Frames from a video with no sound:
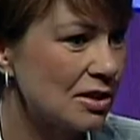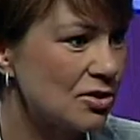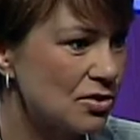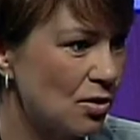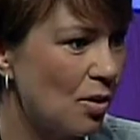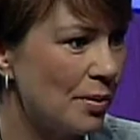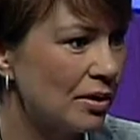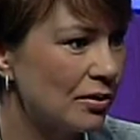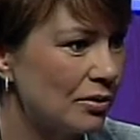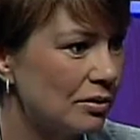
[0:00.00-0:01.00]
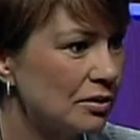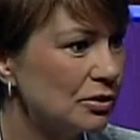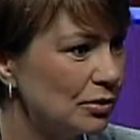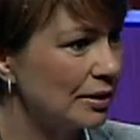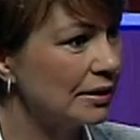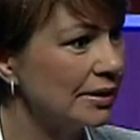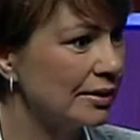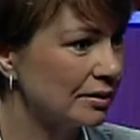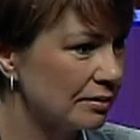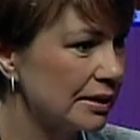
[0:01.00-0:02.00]
in the stomach or
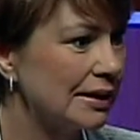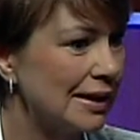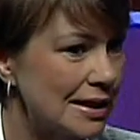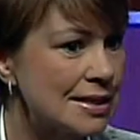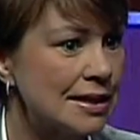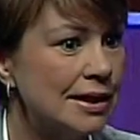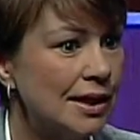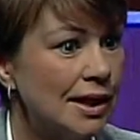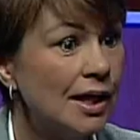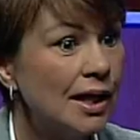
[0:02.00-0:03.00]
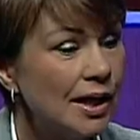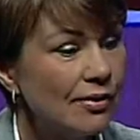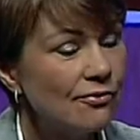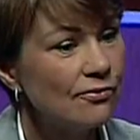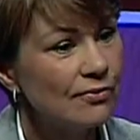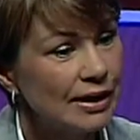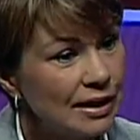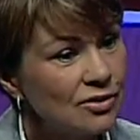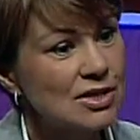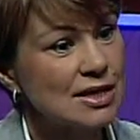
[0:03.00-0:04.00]
duodenal intestine.
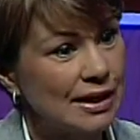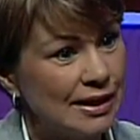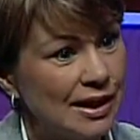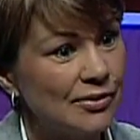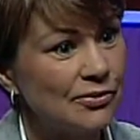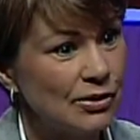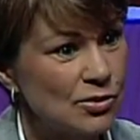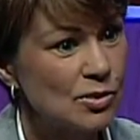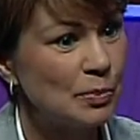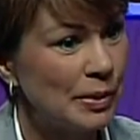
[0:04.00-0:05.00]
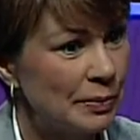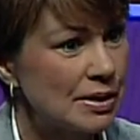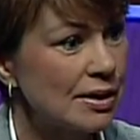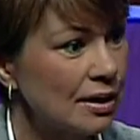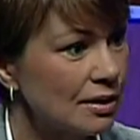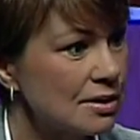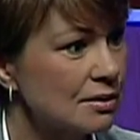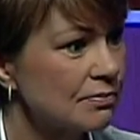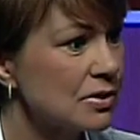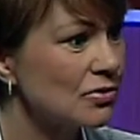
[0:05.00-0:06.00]
Interestingly enough, people think it's
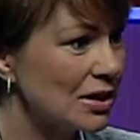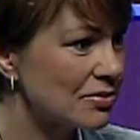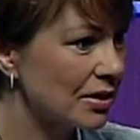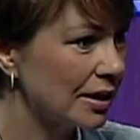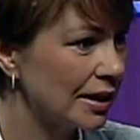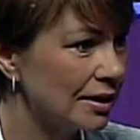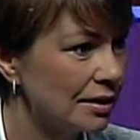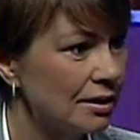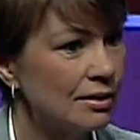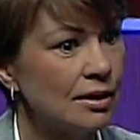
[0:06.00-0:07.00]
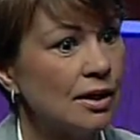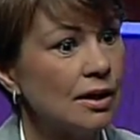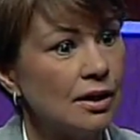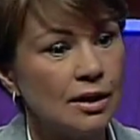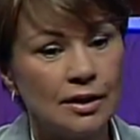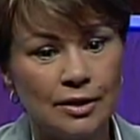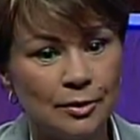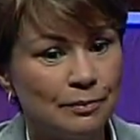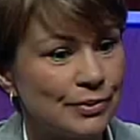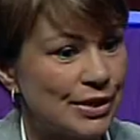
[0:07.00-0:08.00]
stress-related,
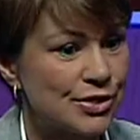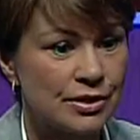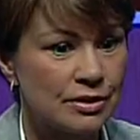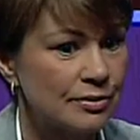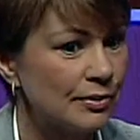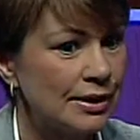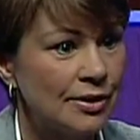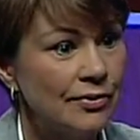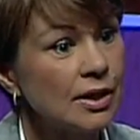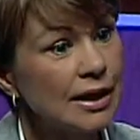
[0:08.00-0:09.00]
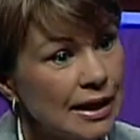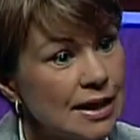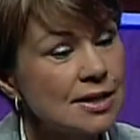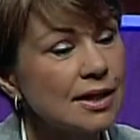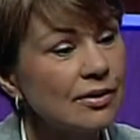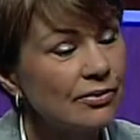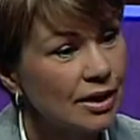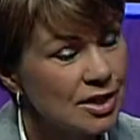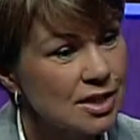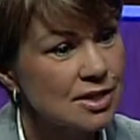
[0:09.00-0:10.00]
pressure, whatever. It's
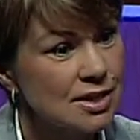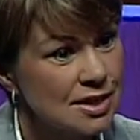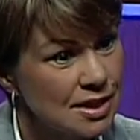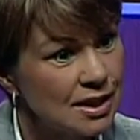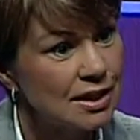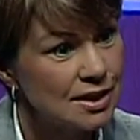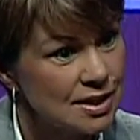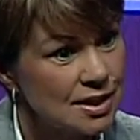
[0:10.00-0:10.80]
infectious disease.